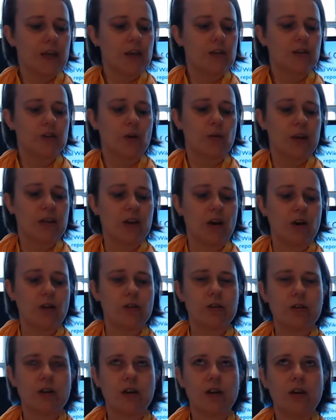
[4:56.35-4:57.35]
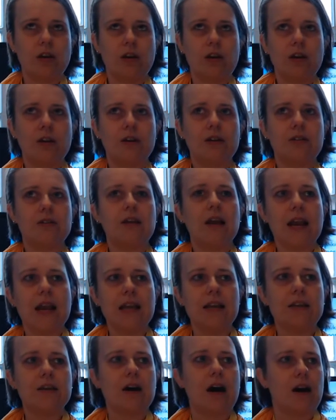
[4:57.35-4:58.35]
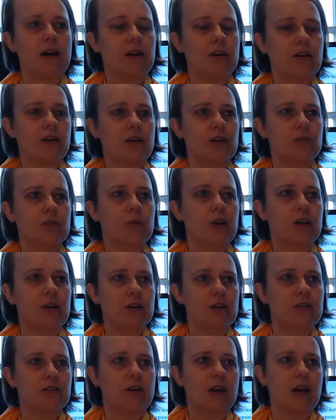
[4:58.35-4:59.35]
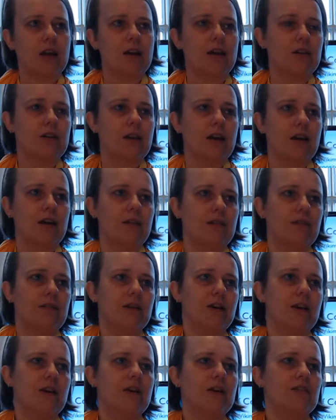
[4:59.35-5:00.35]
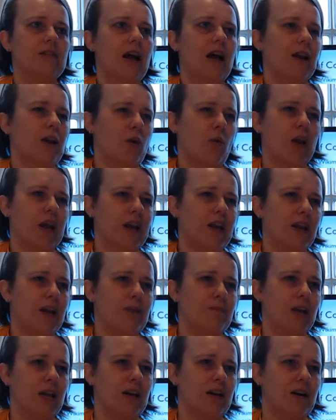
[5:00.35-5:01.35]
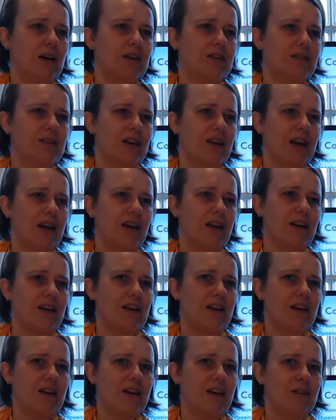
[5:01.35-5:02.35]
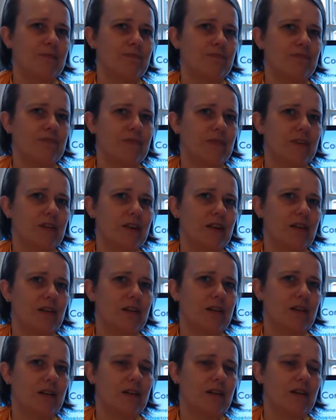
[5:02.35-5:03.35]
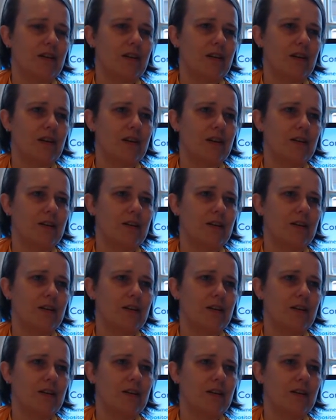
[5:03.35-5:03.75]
So we don't delete articles because they, they that quickly because they um, they're they're